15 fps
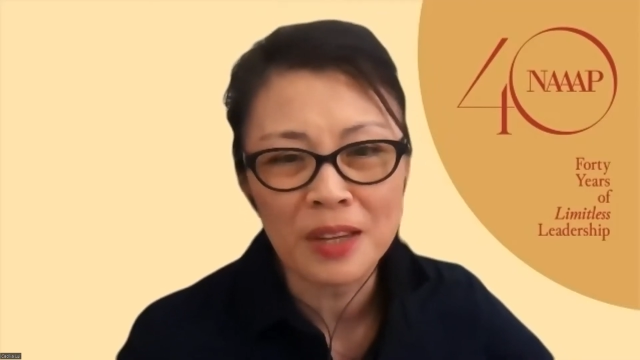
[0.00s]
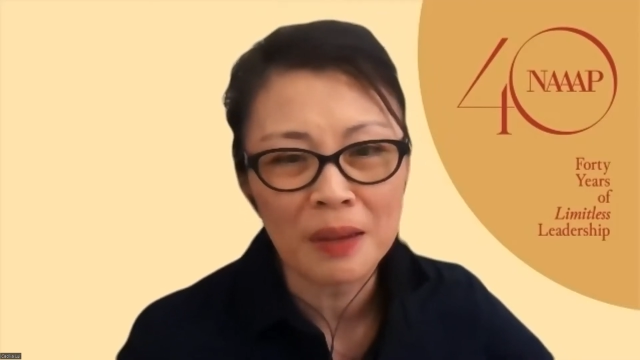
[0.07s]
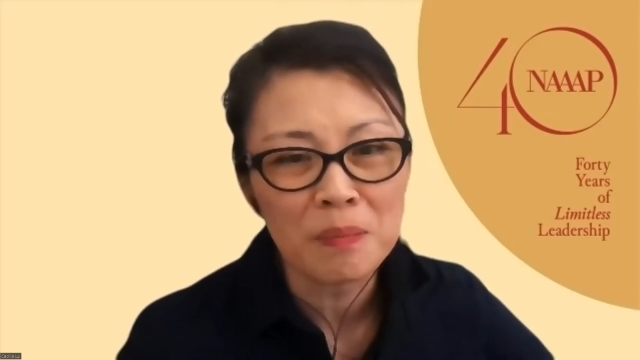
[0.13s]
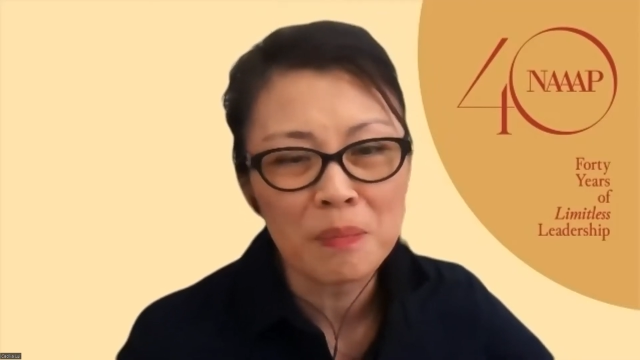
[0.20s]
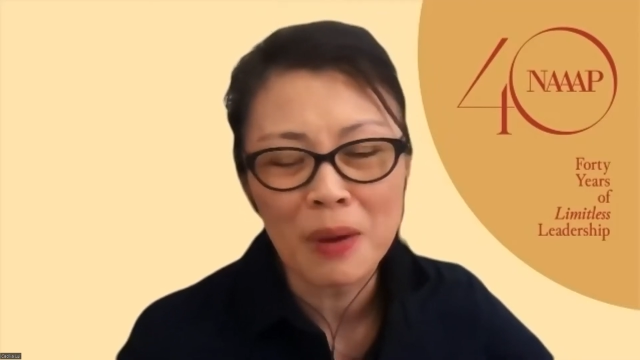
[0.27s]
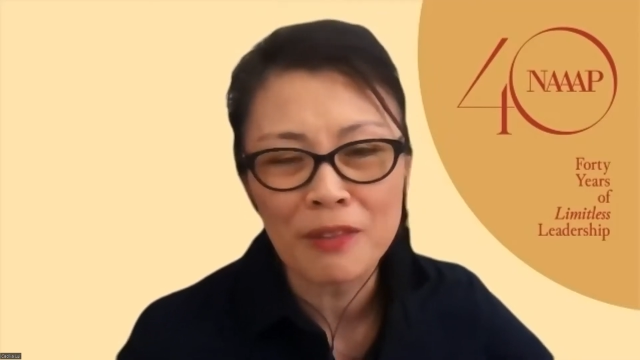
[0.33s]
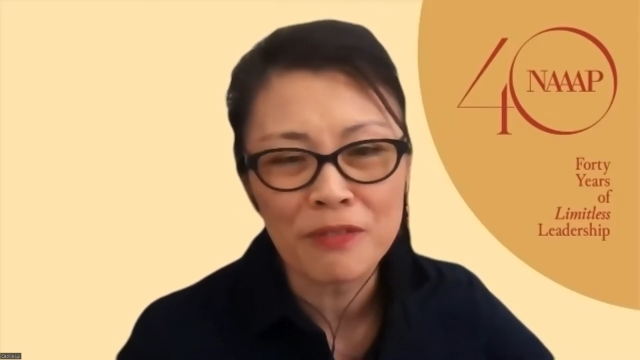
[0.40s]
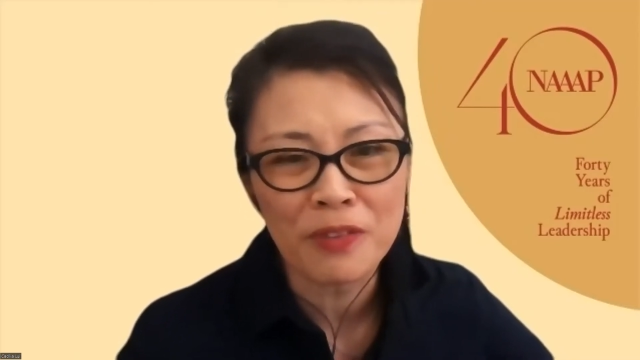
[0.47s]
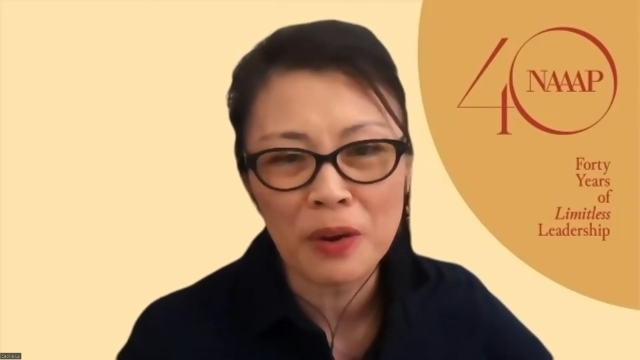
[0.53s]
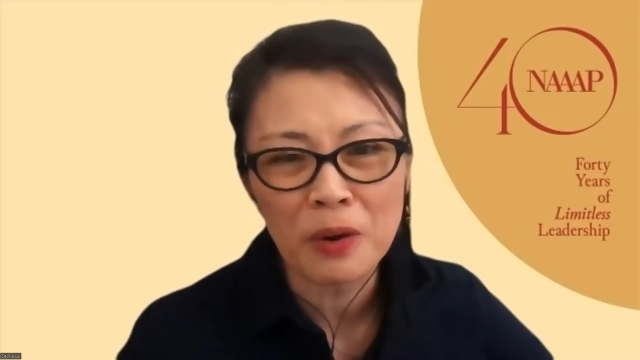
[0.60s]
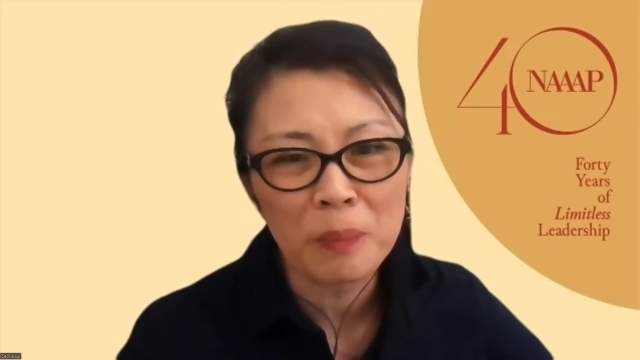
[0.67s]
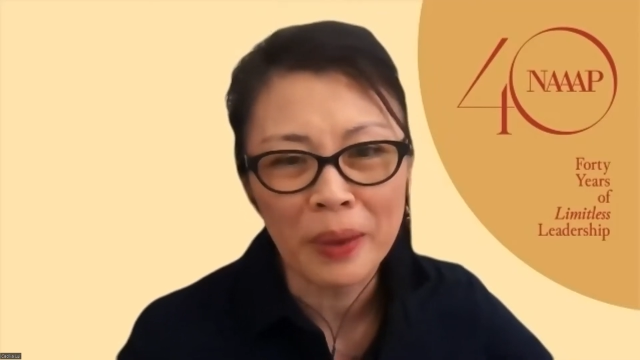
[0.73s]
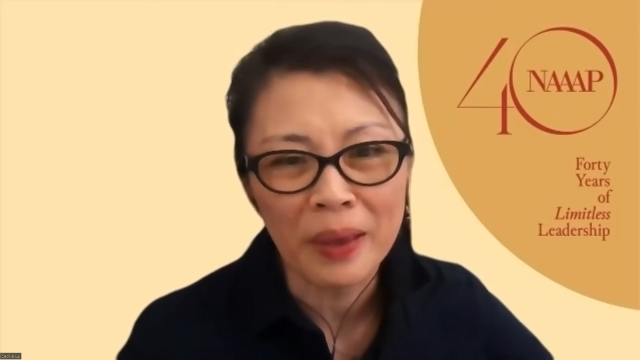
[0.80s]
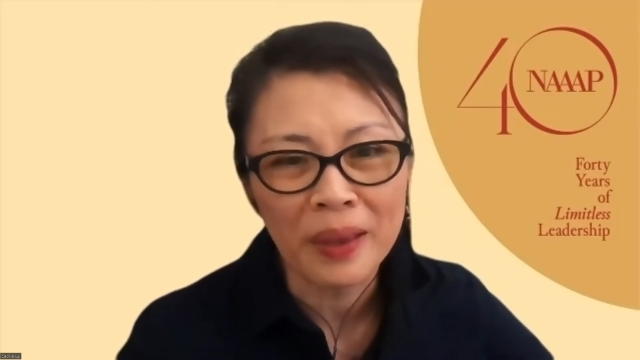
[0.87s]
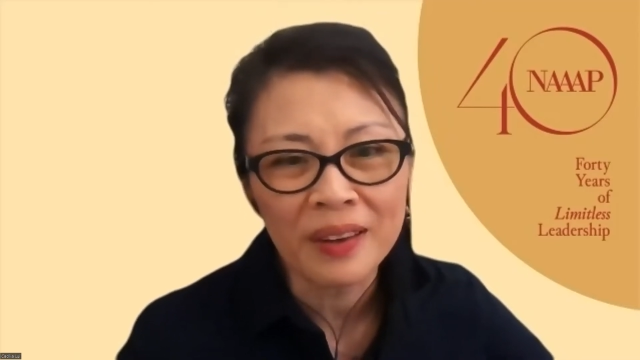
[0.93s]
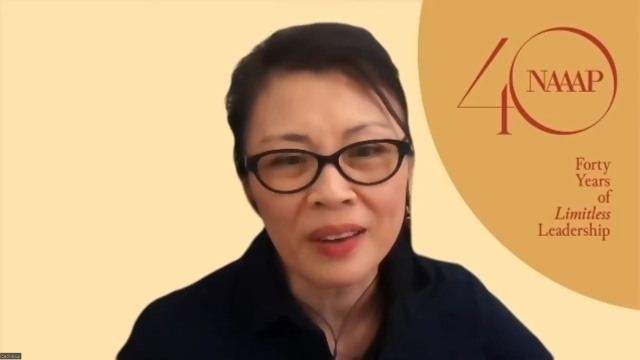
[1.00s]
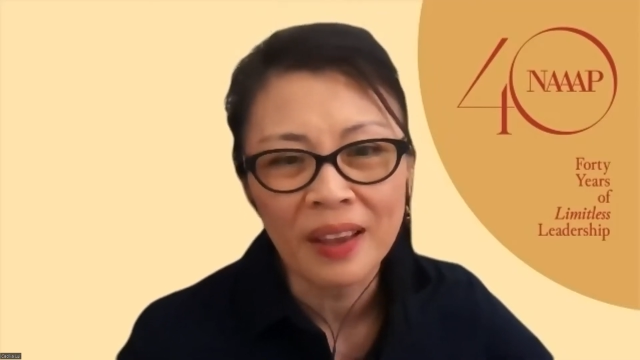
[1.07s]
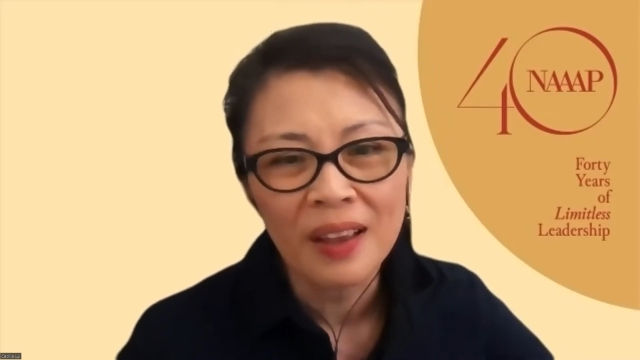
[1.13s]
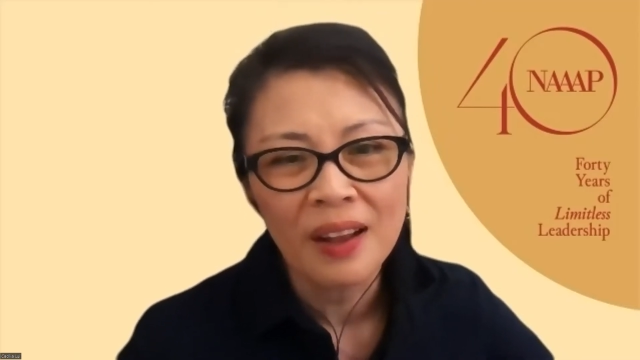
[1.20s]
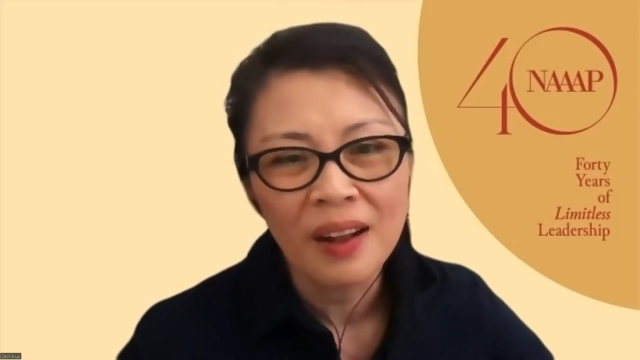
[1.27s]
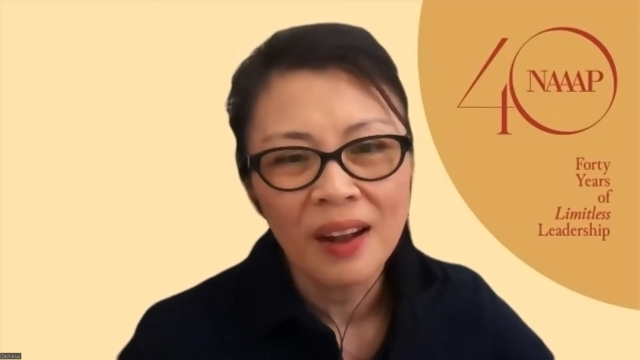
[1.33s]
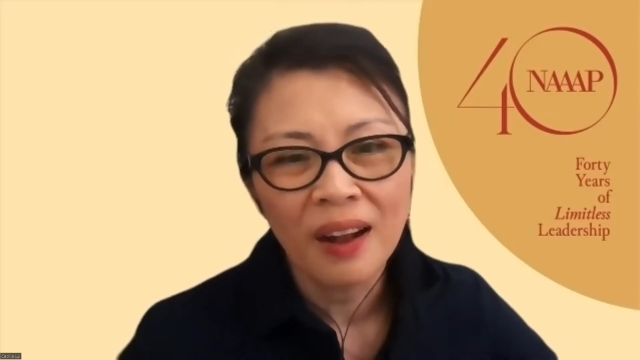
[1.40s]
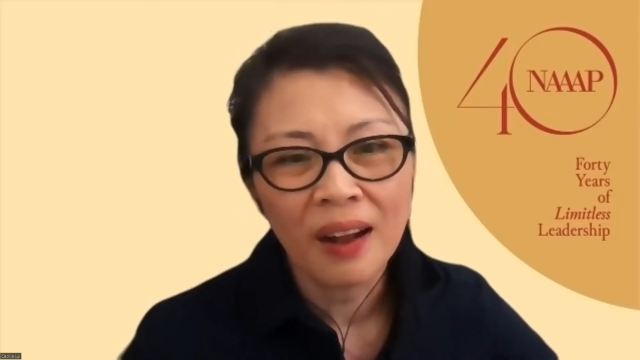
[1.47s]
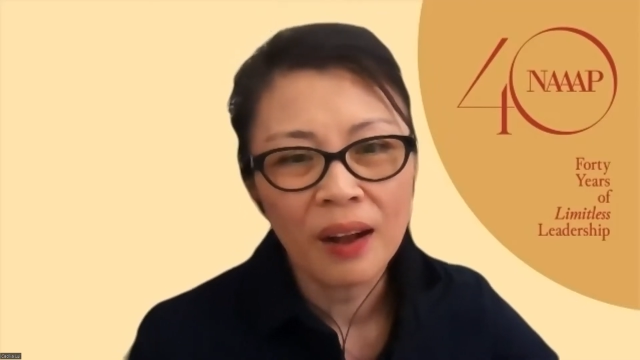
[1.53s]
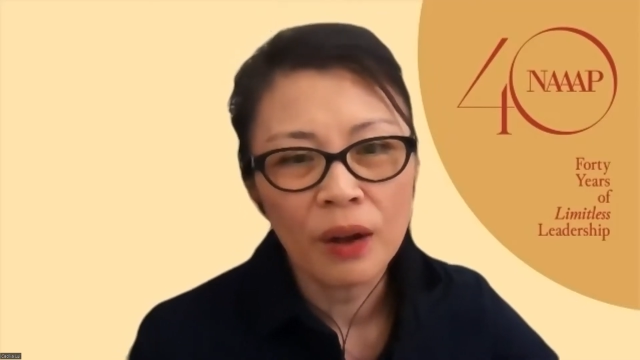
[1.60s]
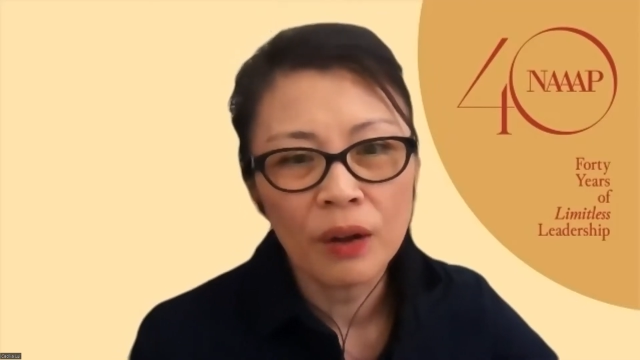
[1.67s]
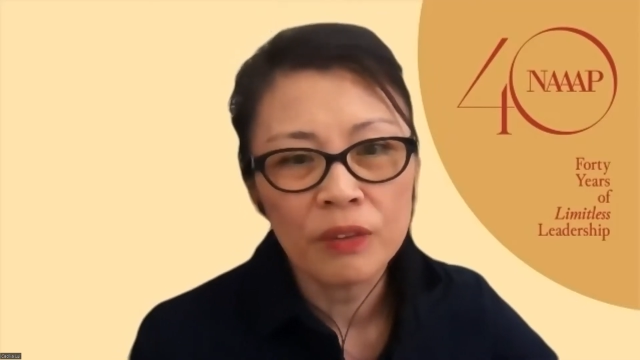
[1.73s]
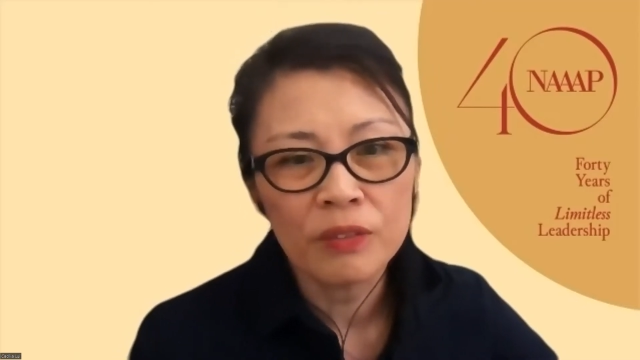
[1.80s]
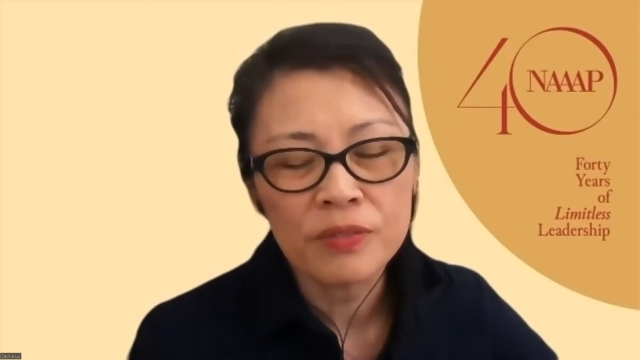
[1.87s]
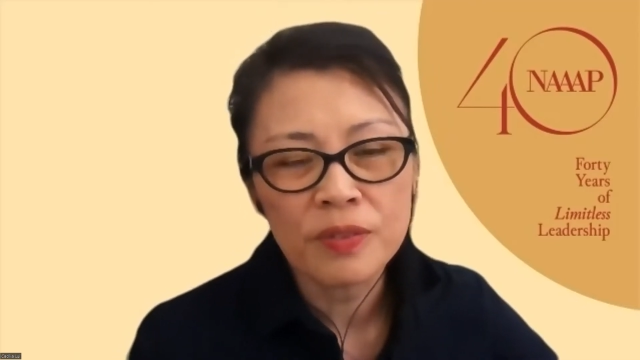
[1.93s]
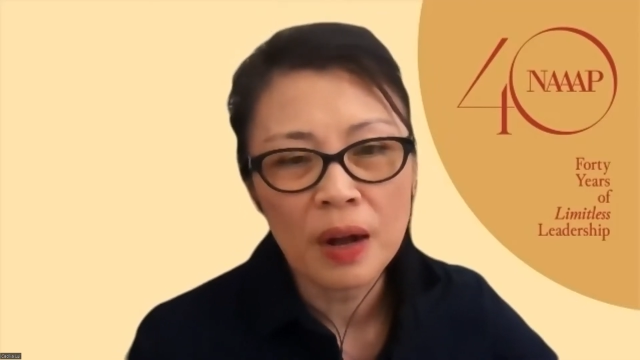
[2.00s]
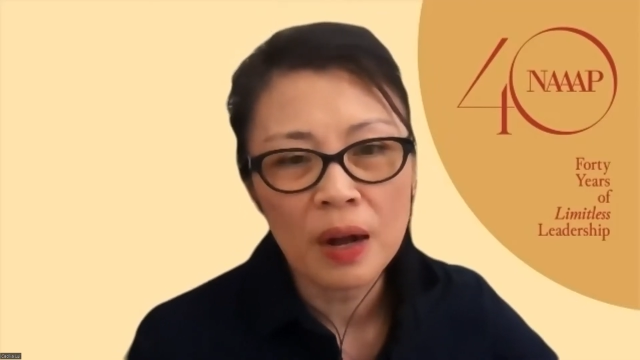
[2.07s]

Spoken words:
done my fair bit of